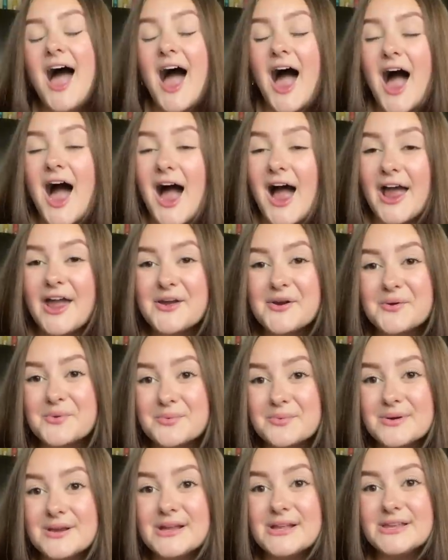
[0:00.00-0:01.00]
I
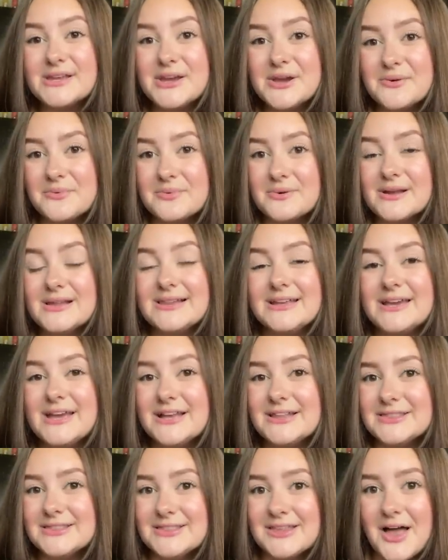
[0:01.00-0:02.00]
really, really
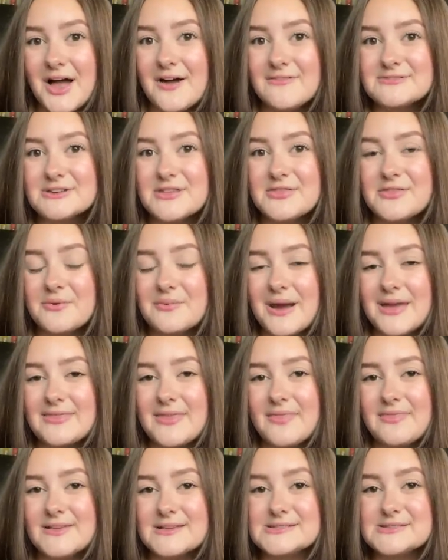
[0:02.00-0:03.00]
loved the way
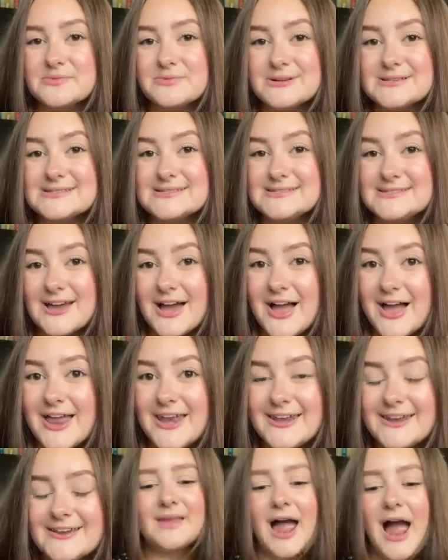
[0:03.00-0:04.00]
that this was
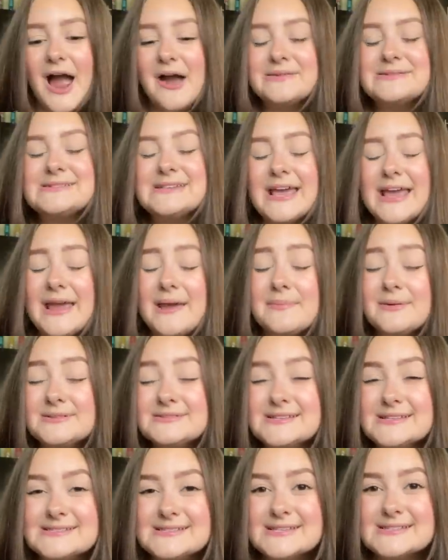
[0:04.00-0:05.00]
done. I was able
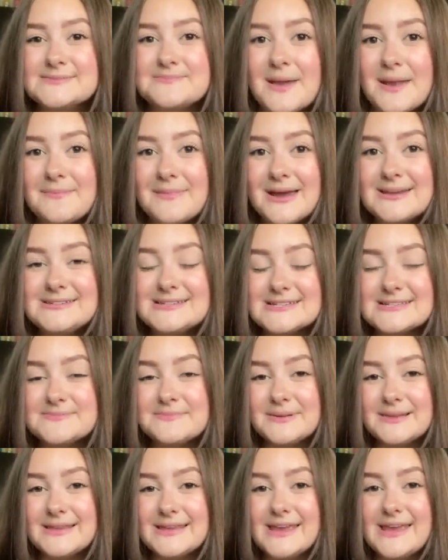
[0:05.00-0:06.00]
to suspend my
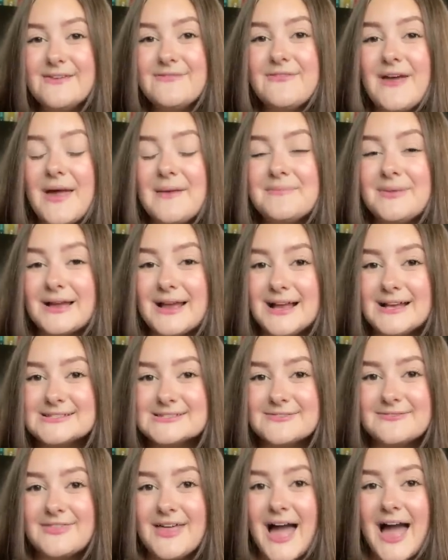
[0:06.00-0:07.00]
disbelief, and because
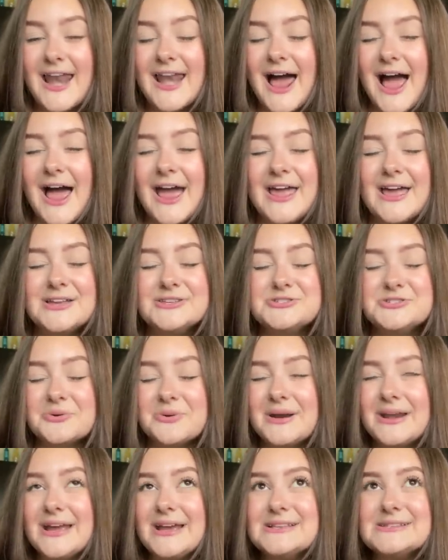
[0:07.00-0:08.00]
of that, I
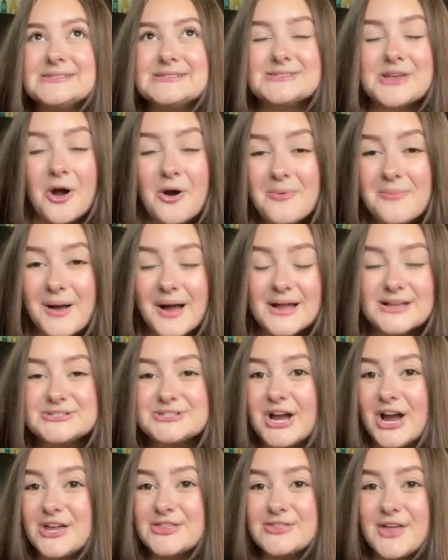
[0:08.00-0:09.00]
enjoyed it so much.
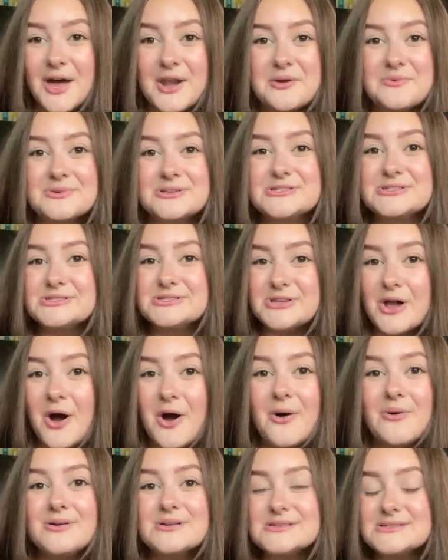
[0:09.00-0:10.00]
I thought it was
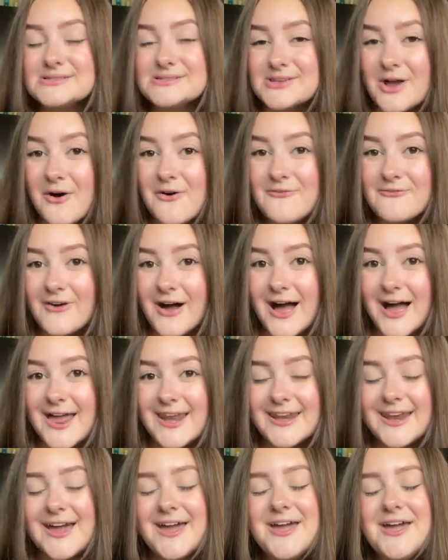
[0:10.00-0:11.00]
so, so
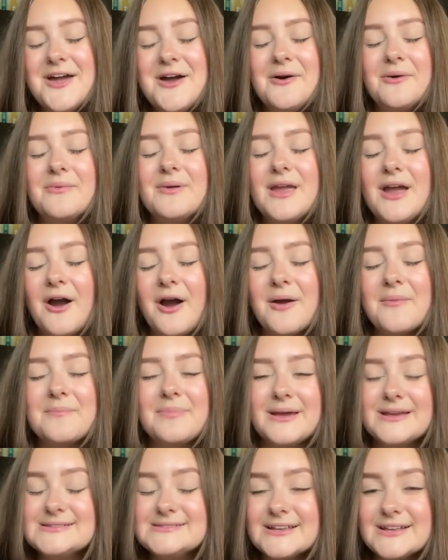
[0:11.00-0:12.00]
fun. We are
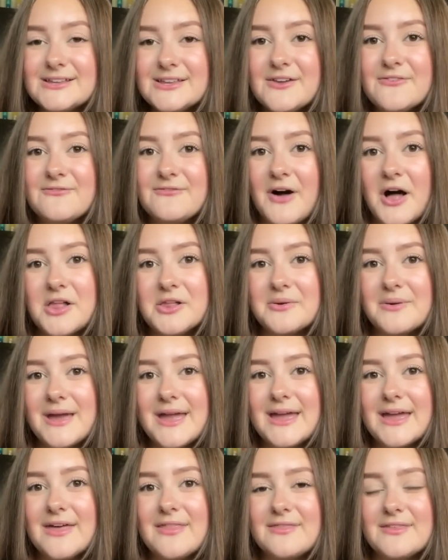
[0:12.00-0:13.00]
basically
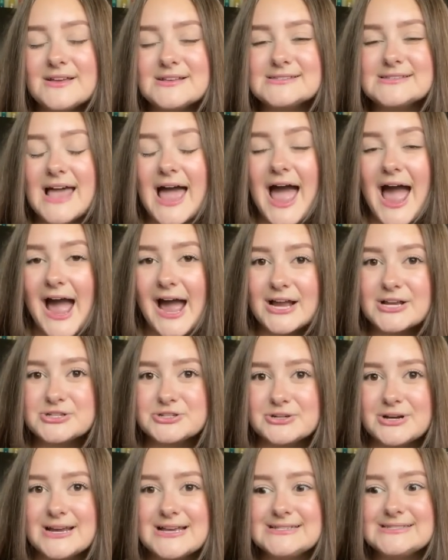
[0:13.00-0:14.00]
following this
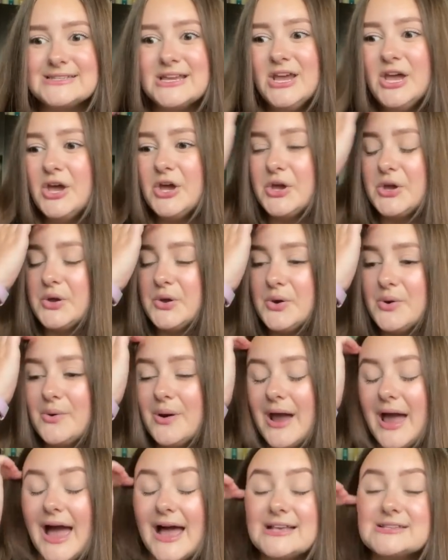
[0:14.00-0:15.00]
actress who
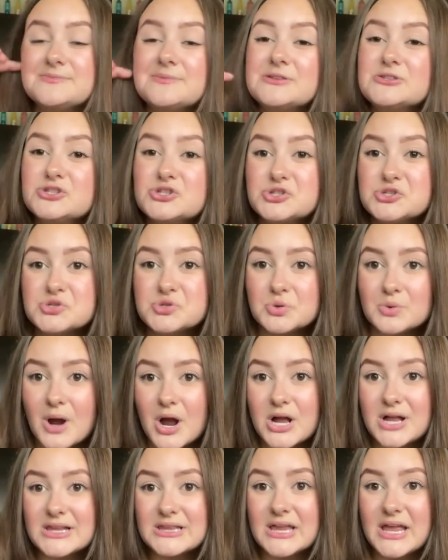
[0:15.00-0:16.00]
has been
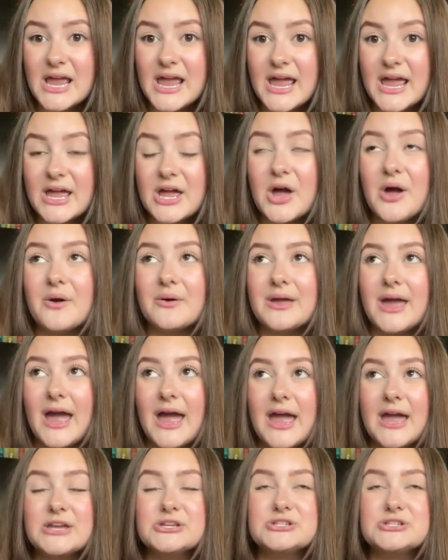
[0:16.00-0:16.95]
struggling, okay?